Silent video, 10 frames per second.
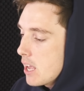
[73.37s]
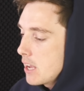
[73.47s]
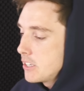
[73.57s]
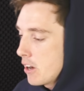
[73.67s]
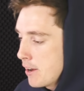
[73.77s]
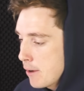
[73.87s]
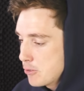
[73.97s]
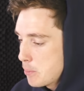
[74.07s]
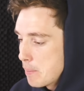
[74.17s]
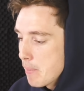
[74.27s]
Yeah, you don't have
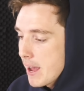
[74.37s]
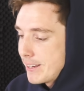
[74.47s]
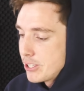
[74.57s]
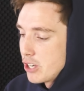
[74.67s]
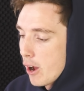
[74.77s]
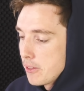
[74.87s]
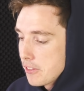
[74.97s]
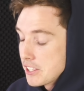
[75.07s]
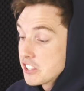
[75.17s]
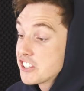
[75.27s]
to be me to know
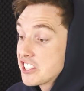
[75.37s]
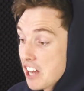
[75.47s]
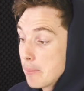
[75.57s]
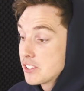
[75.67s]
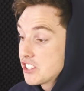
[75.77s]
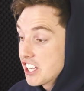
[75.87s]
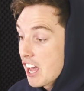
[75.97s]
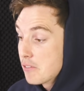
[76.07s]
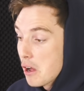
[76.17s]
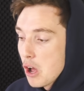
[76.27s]
that this is the dumbest thing
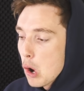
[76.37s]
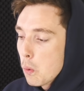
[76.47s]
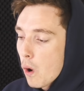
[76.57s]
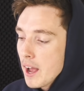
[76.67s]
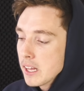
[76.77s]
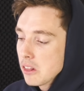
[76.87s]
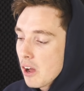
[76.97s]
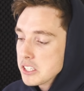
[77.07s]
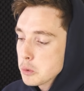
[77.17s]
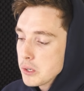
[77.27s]
ever. Why are
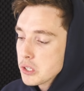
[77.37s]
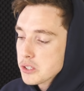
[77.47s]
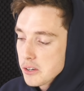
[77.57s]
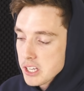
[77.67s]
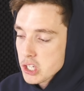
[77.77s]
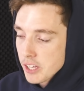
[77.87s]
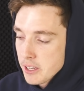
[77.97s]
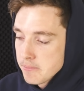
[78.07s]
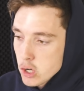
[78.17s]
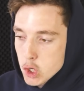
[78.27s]
light switches on each
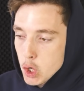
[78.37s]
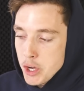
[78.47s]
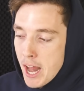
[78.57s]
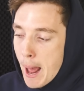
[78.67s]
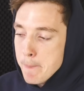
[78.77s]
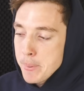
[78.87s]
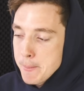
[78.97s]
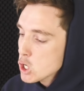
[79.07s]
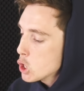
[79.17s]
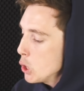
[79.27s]
other? Shouldn't
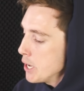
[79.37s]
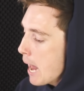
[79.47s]
happen, shouldn't